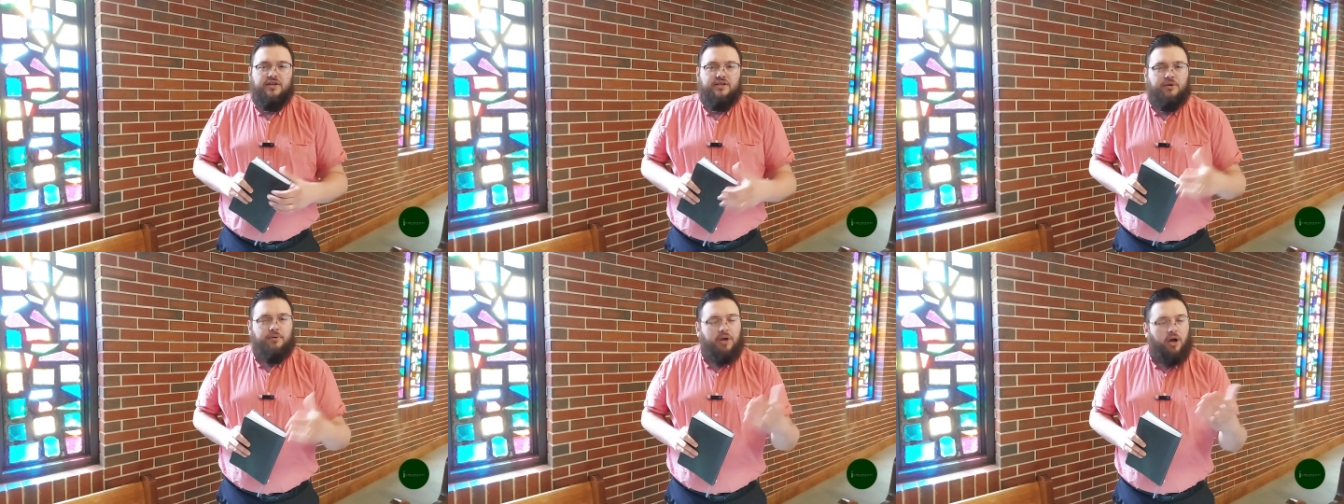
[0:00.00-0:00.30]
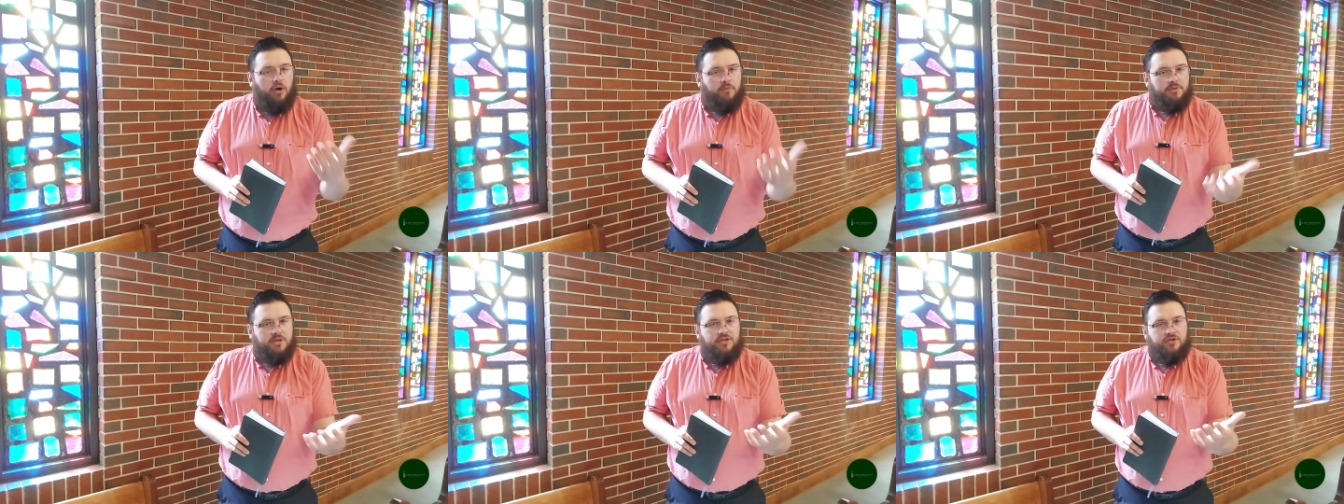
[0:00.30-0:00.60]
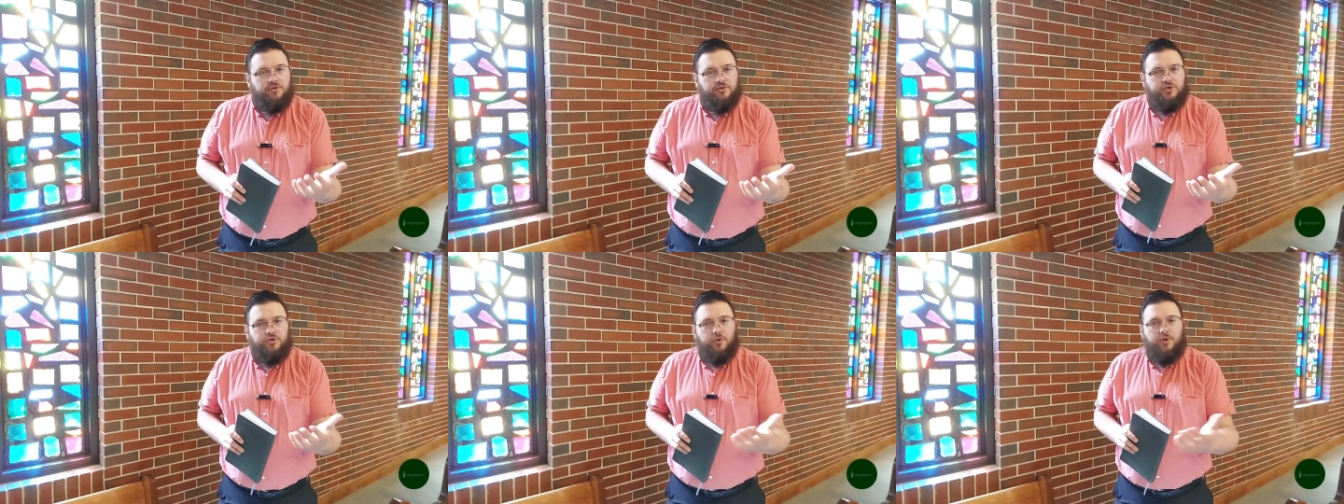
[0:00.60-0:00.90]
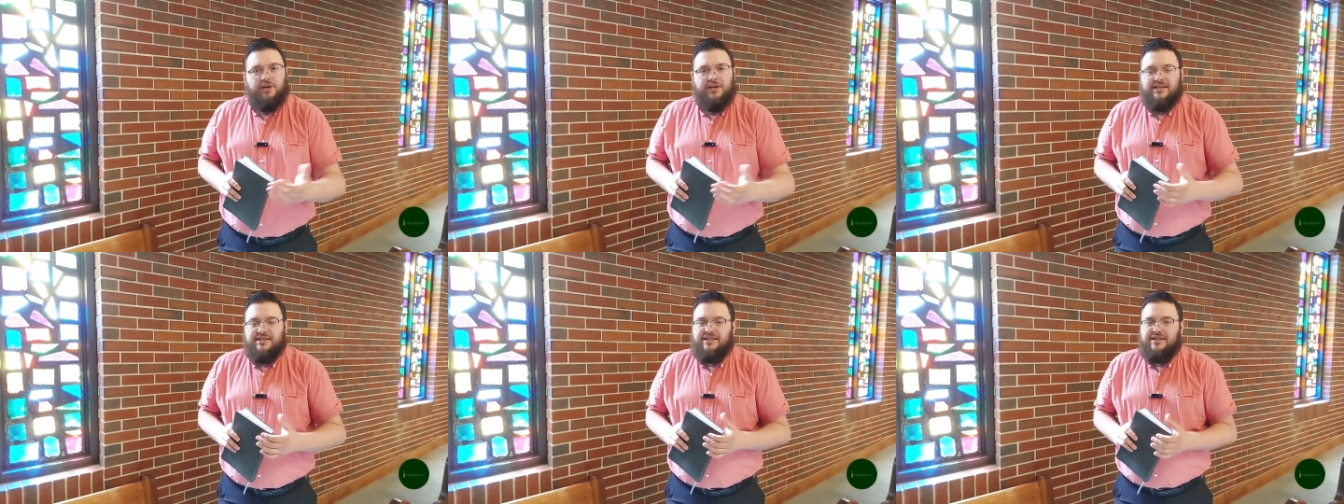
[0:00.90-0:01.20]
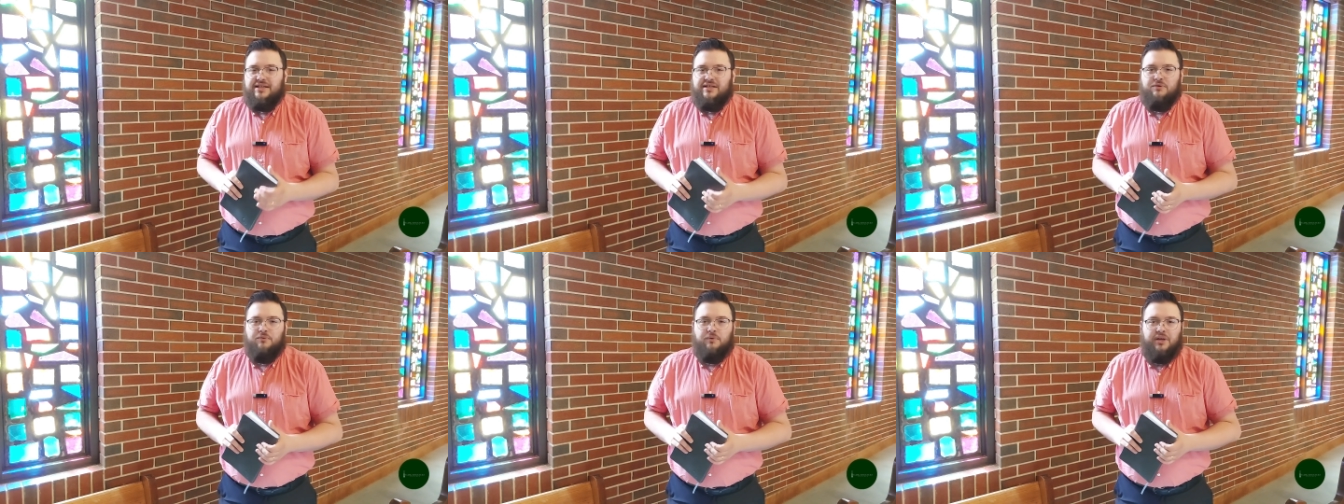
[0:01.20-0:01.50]
So we hope that you'll join us
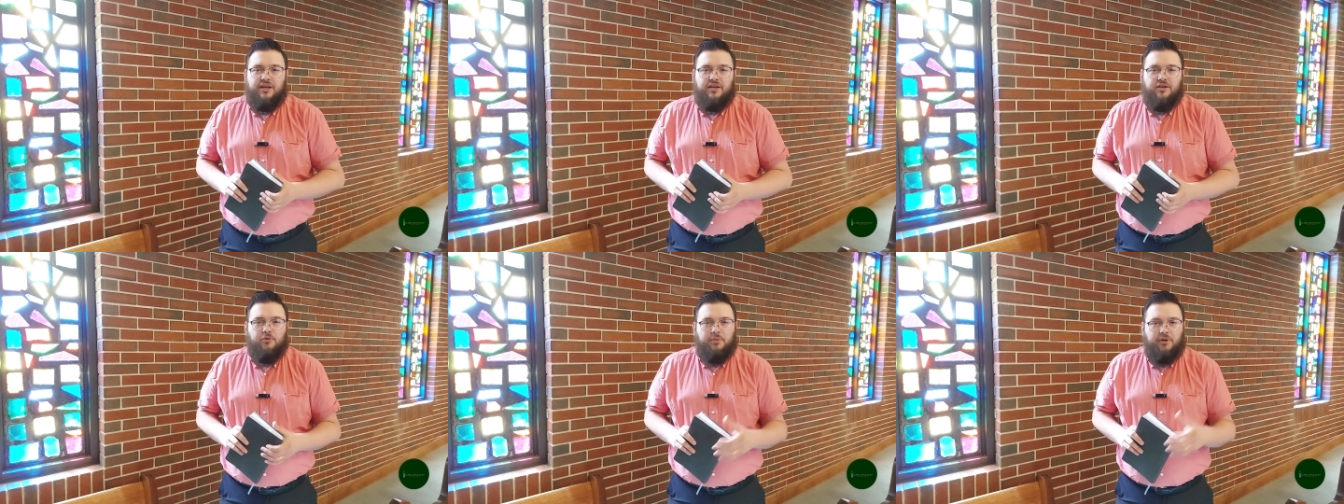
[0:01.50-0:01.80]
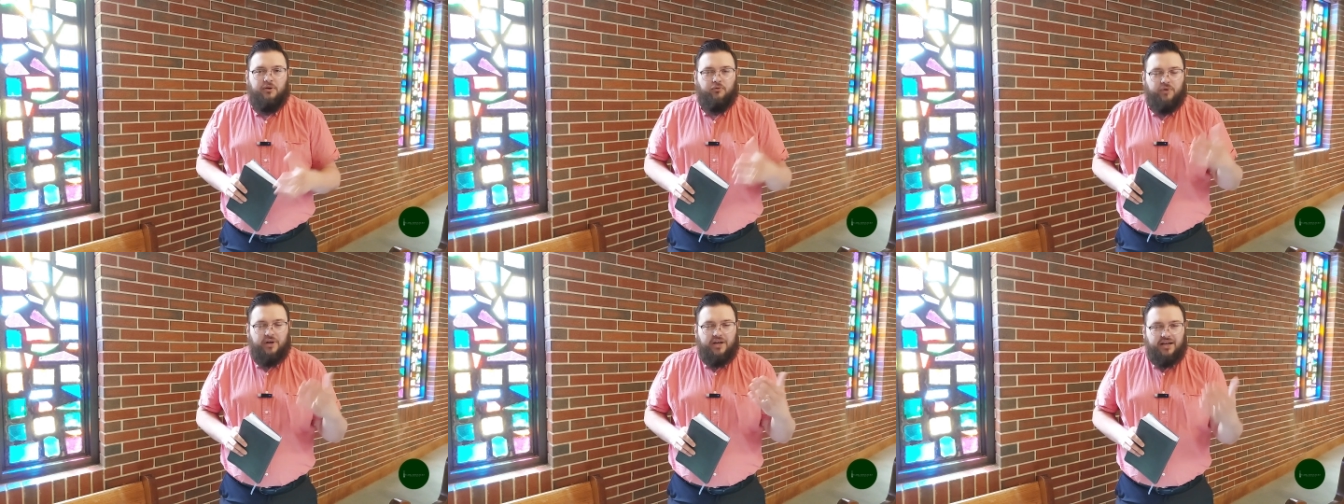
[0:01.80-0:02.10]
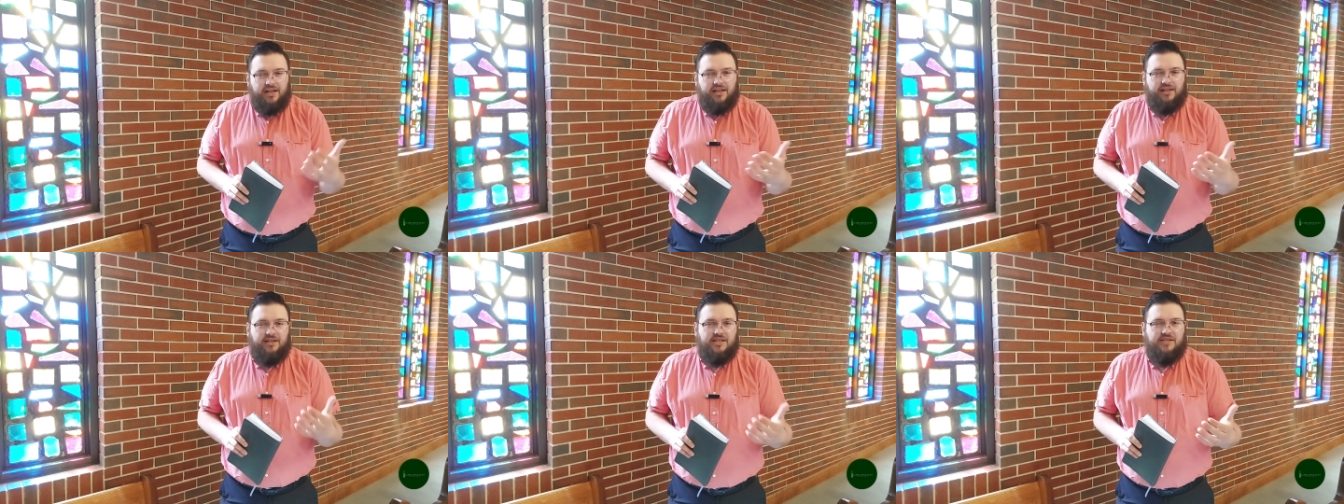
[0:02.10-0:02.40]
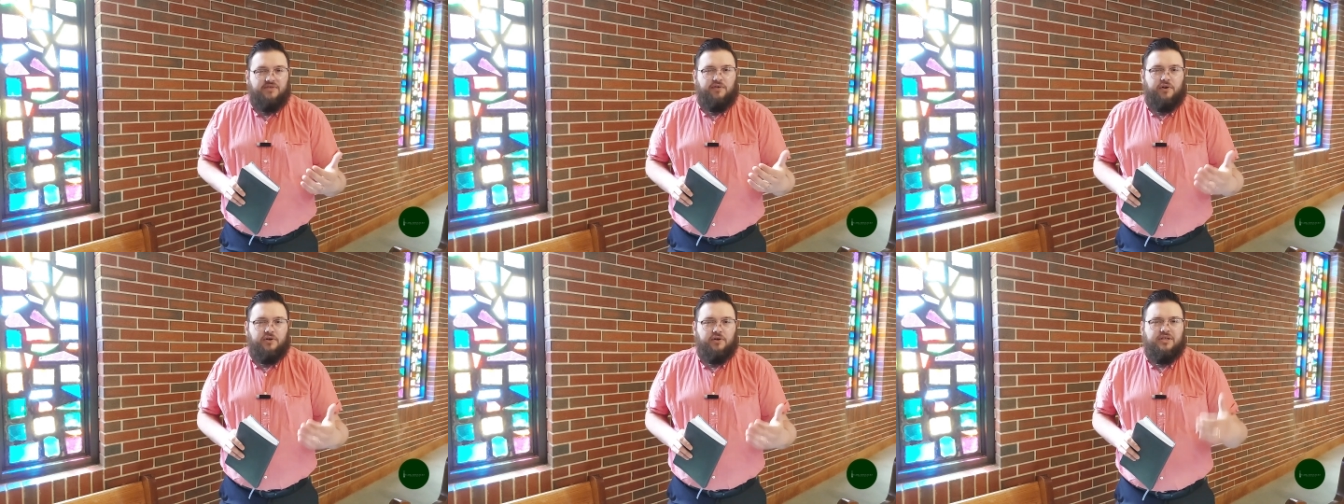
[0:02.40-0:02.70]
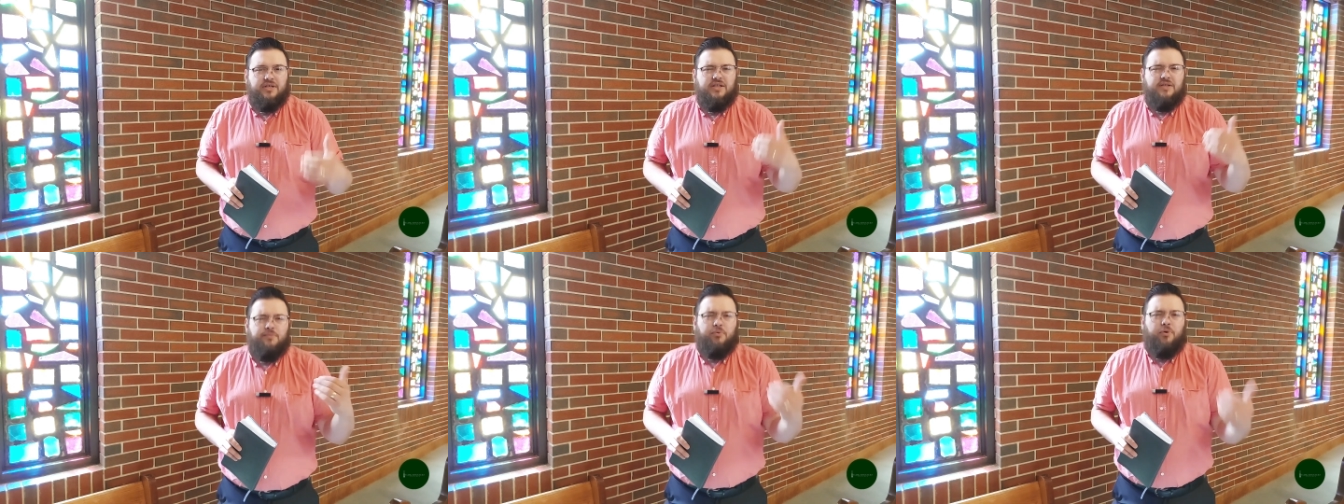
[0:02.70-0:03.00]
this week. You'll be reading these
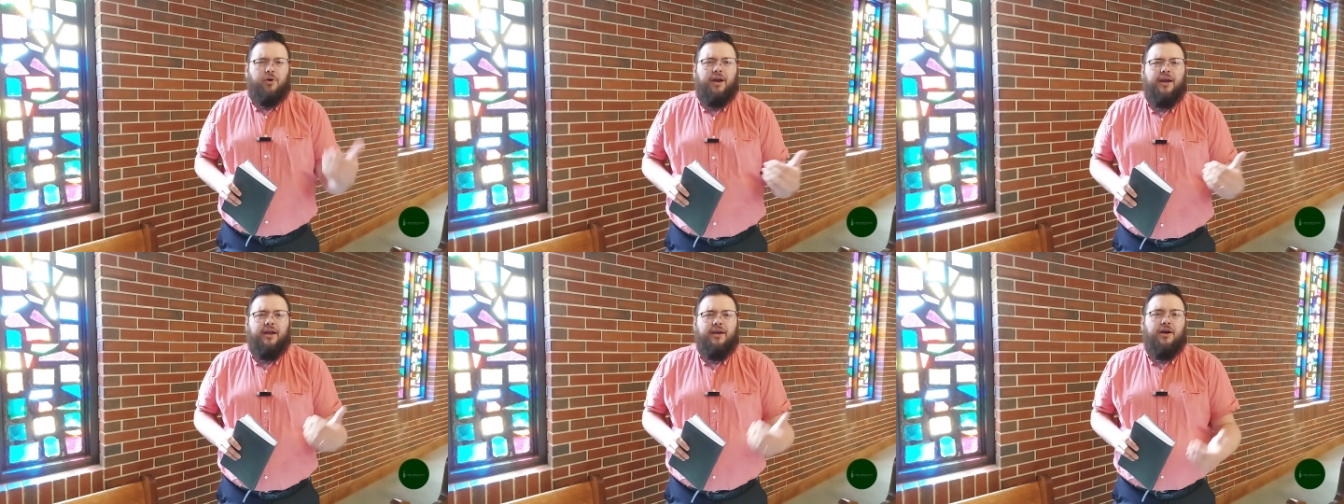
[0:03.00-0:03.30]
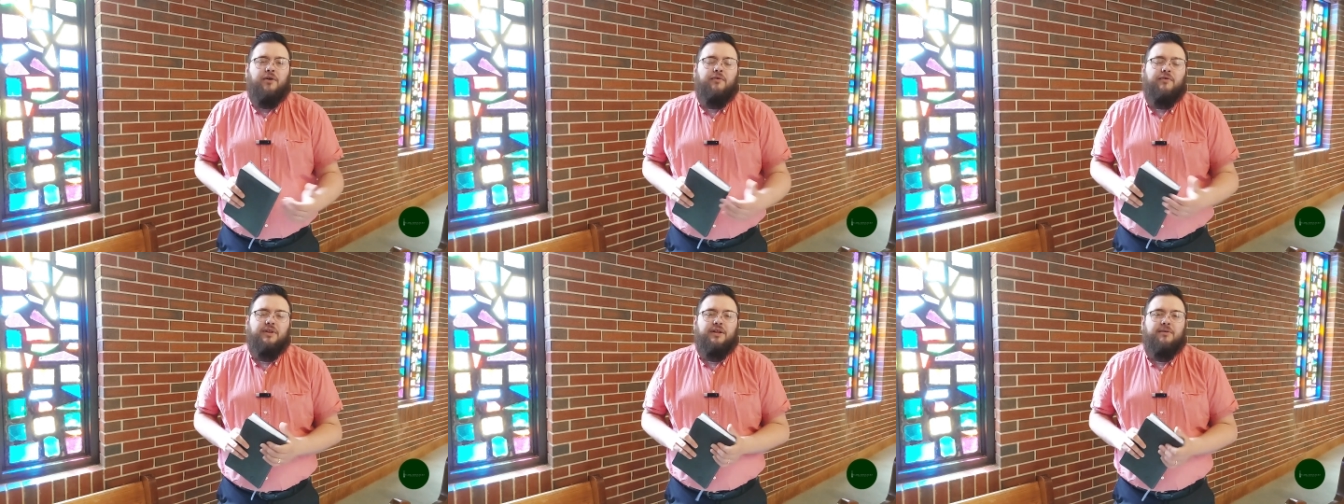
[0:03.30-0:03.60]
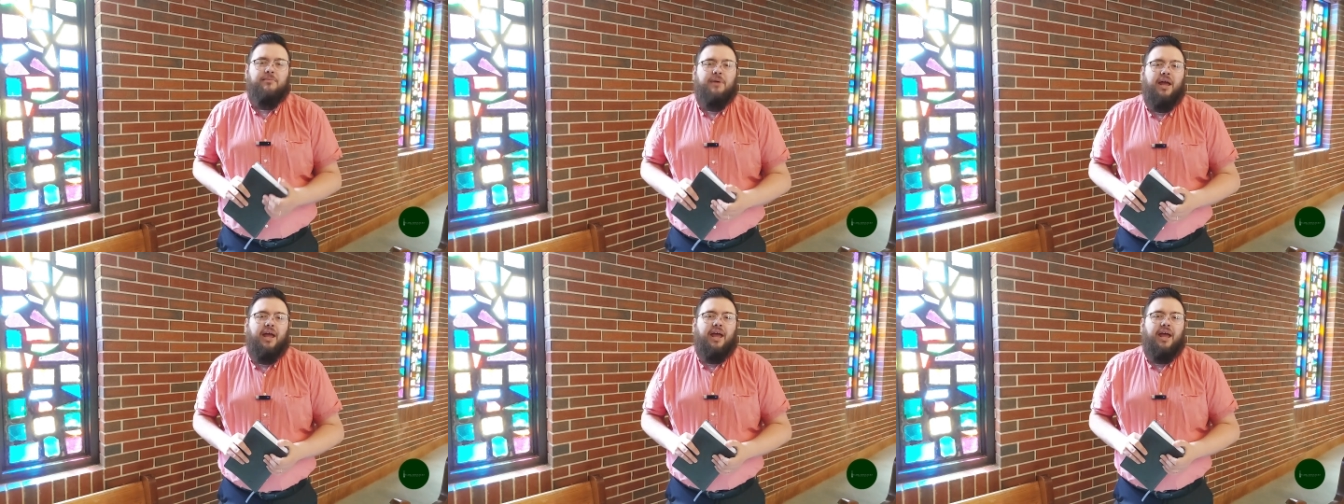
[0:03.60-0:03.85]
verses, praying over them,